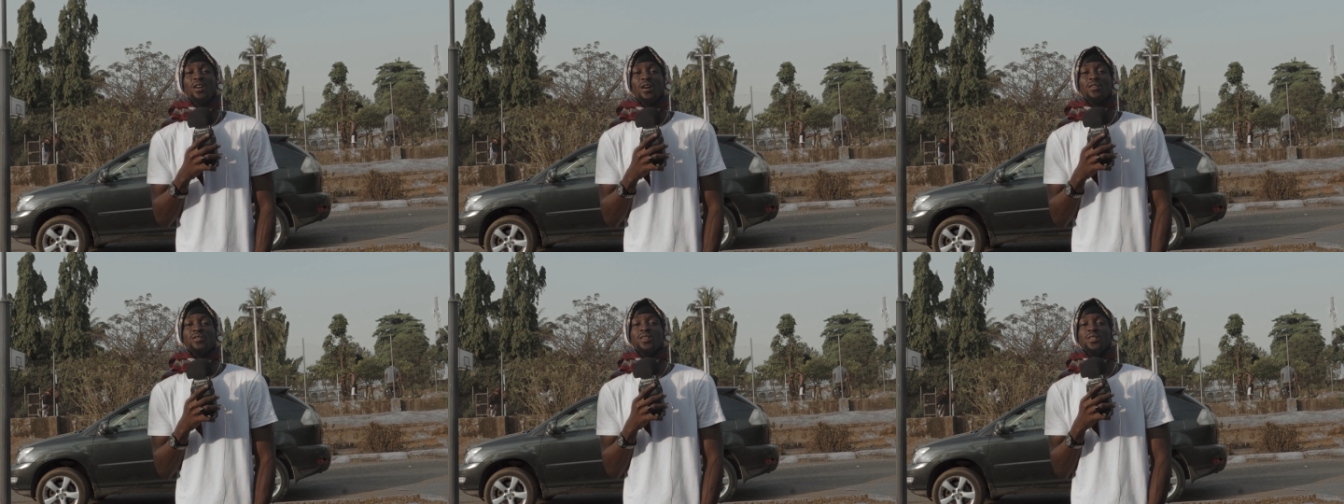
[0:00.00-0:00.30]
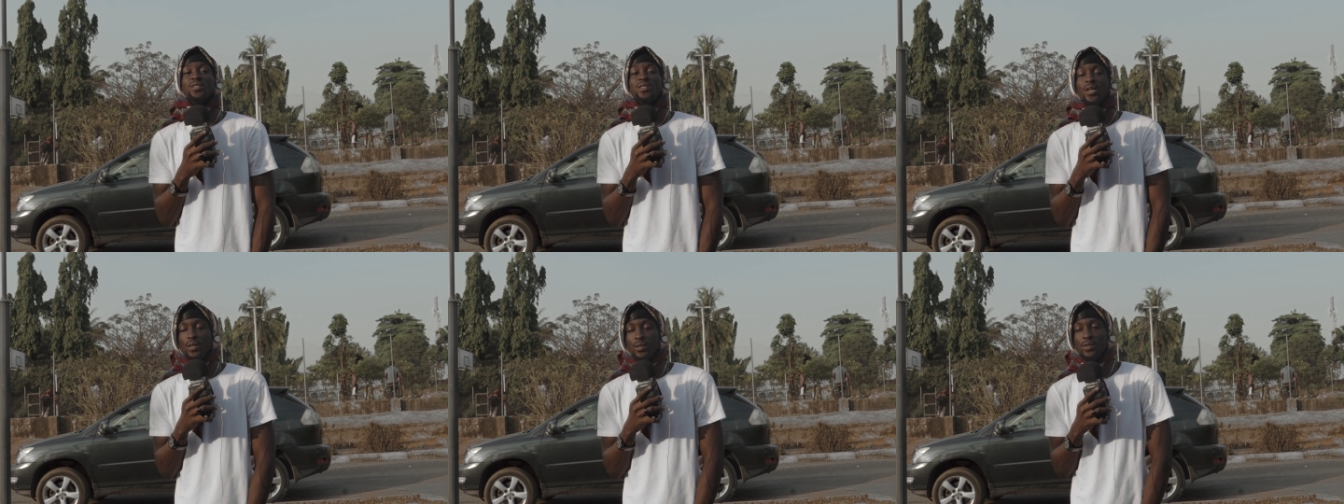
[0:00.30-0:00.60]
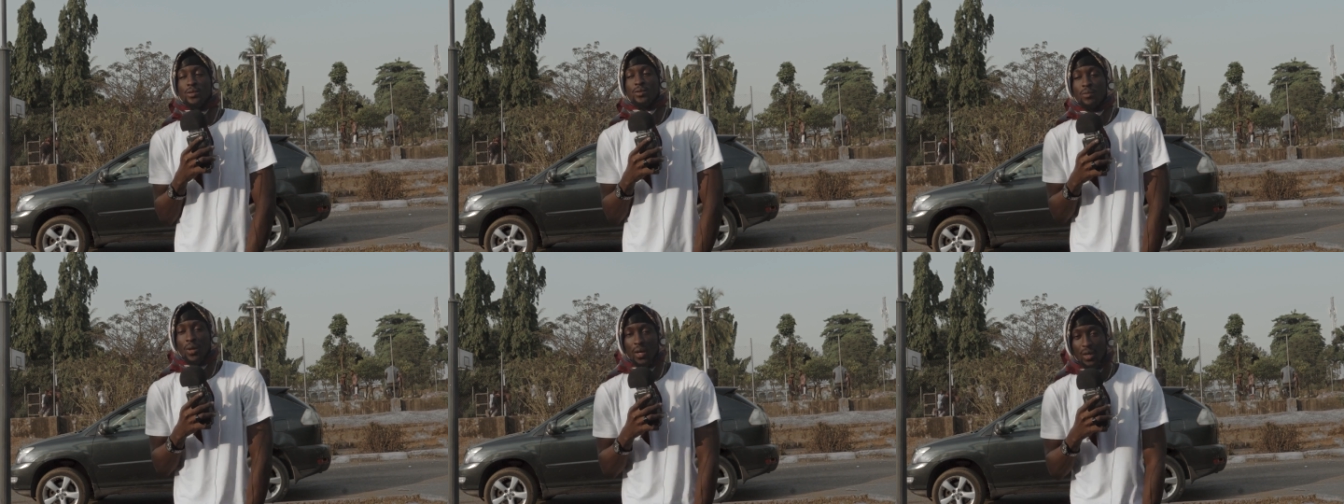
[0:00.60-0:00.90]
lovely
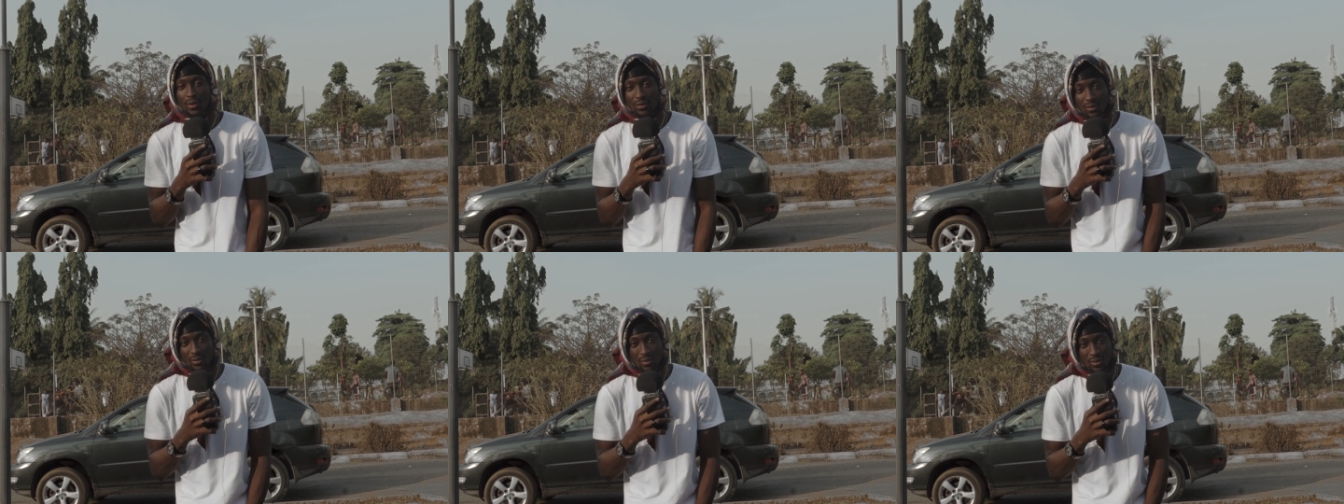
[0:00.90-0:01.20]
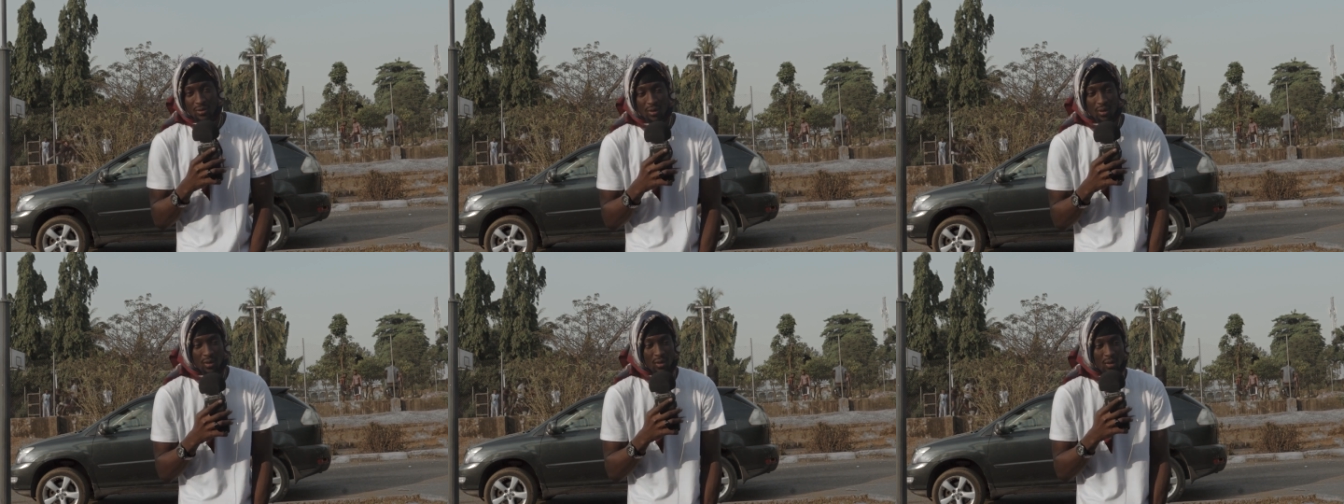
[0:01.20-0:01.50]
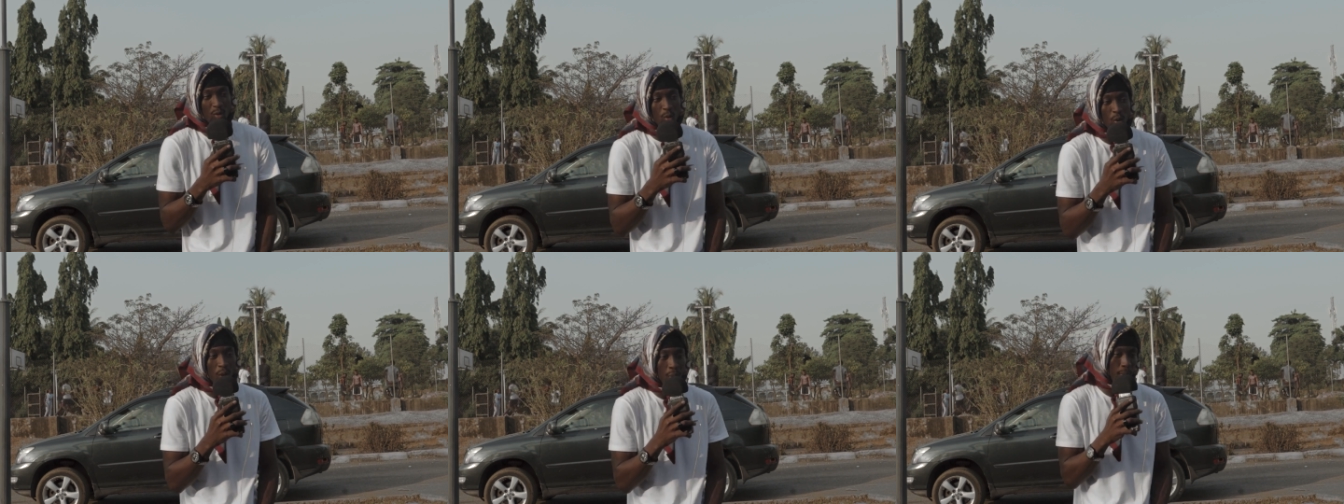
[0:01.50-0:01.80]
gentleman
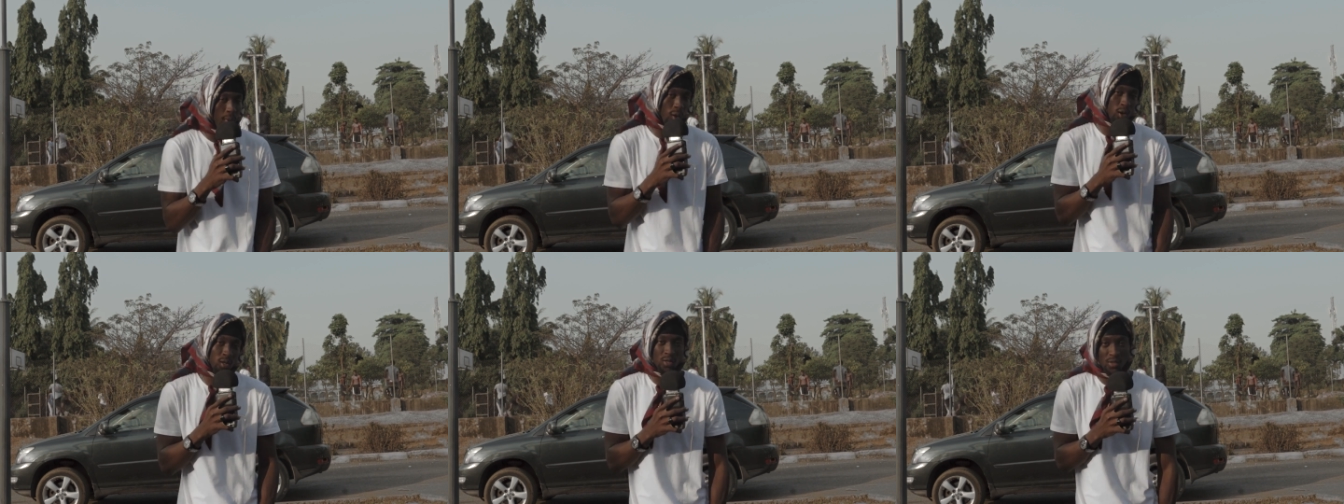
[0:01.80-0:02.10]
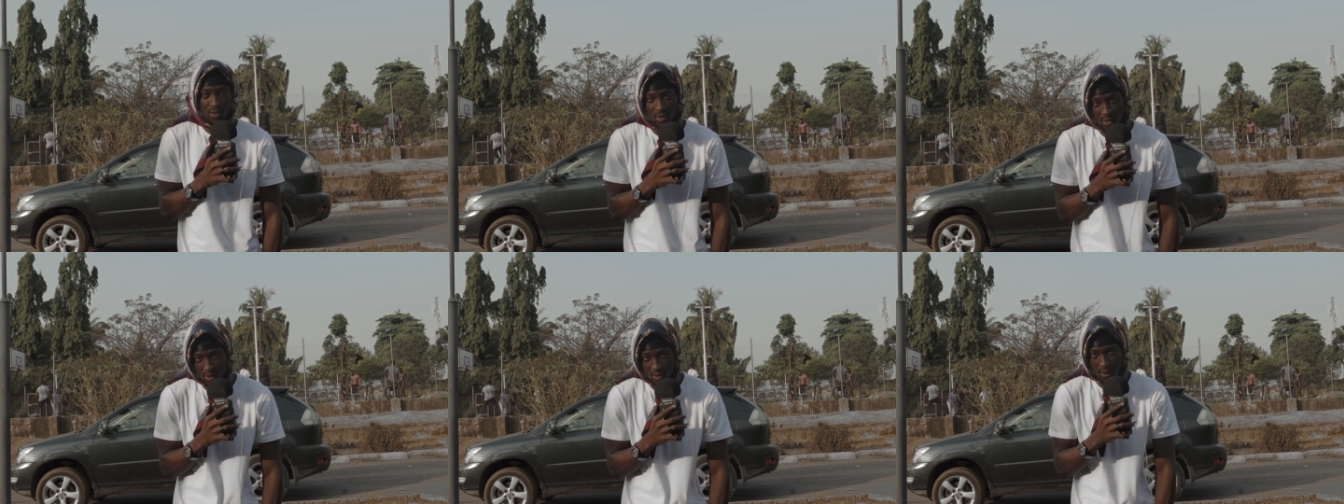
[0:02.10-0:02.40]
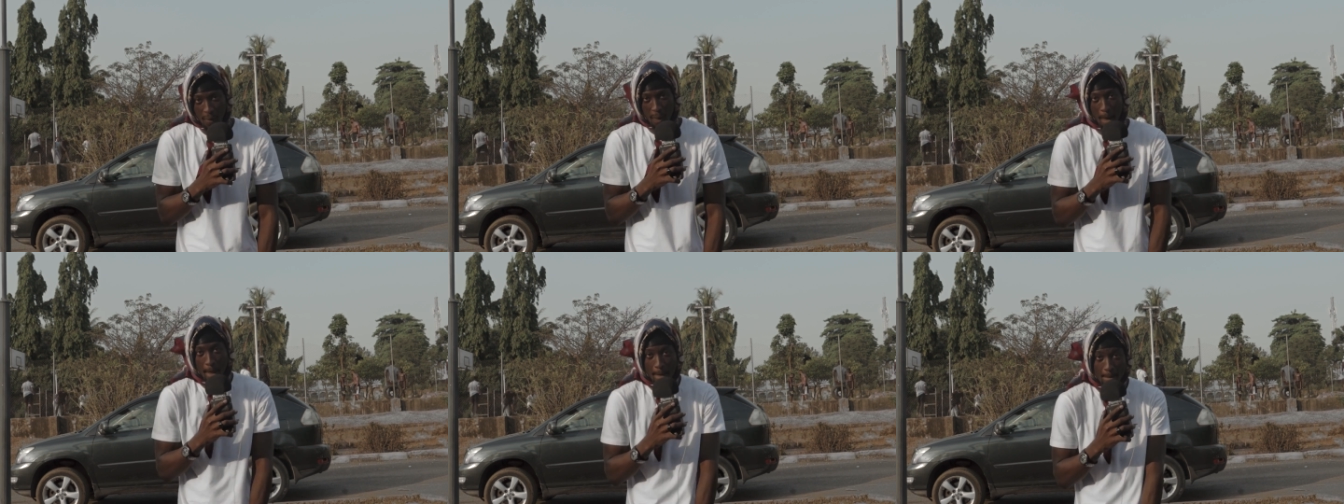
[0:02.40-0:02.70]
who are ballers,
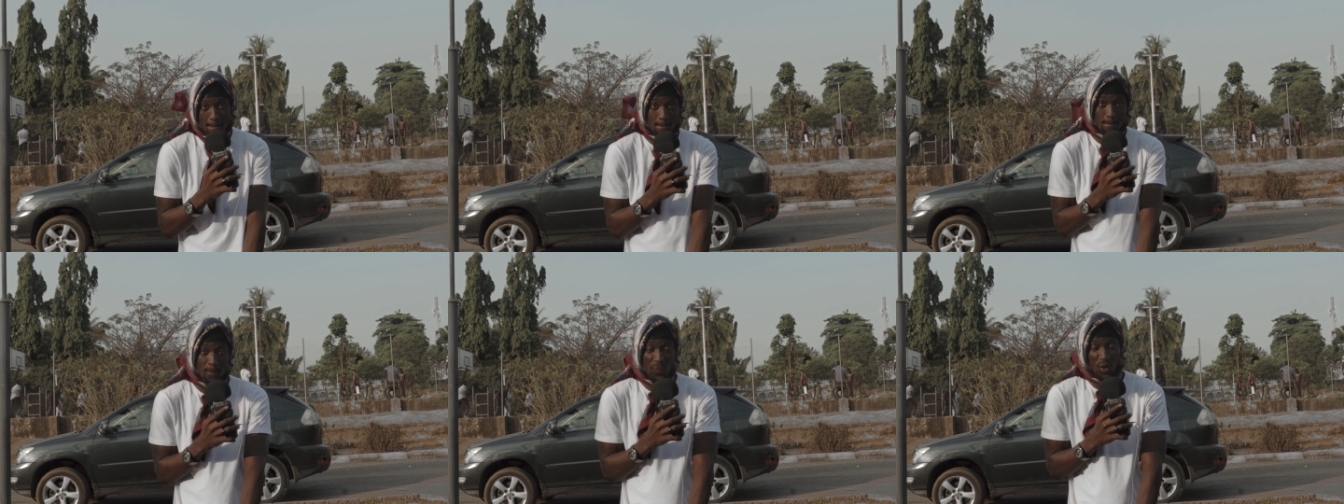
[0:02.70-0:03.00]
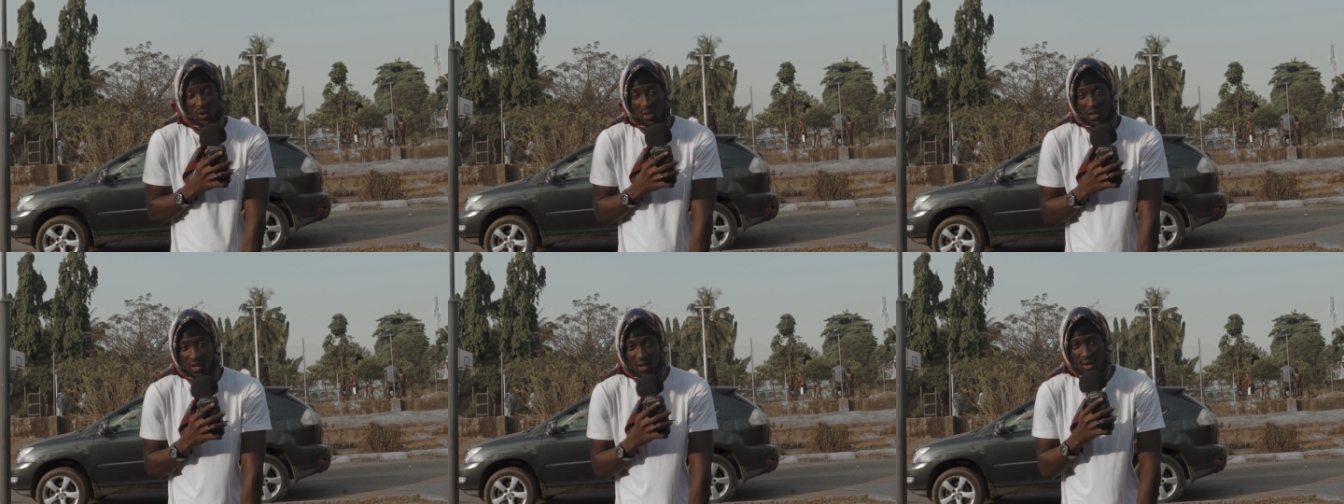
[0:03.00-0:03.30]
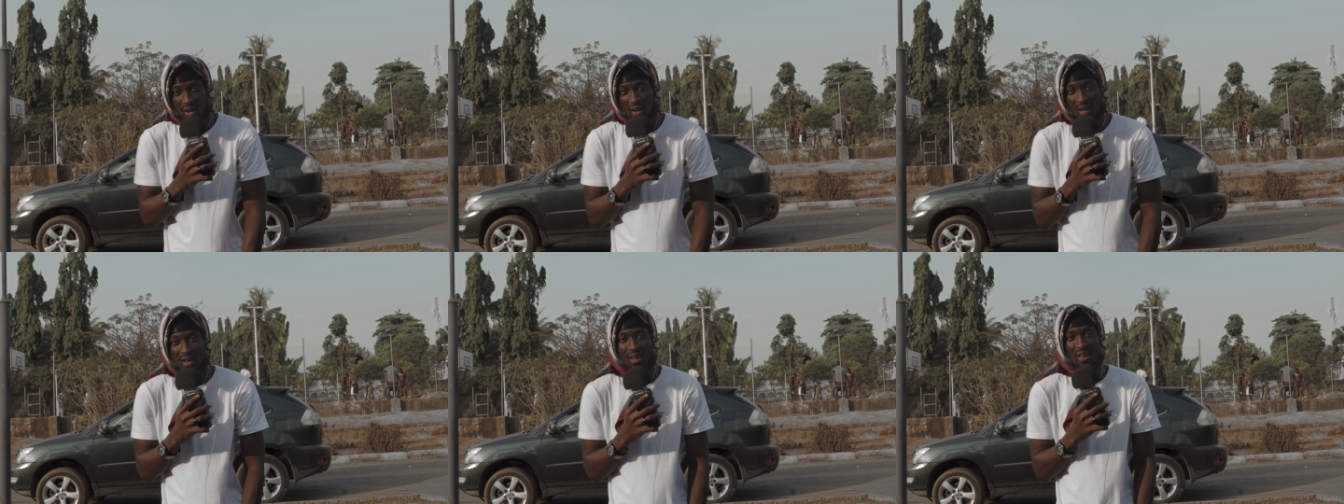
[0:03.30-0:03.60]

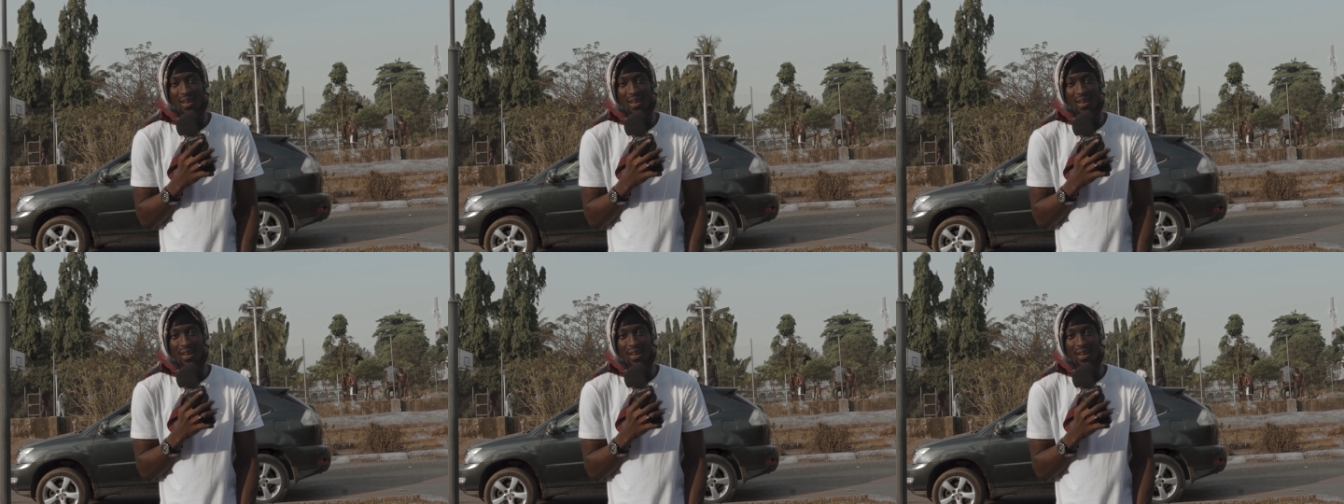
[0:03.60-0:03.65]
balling.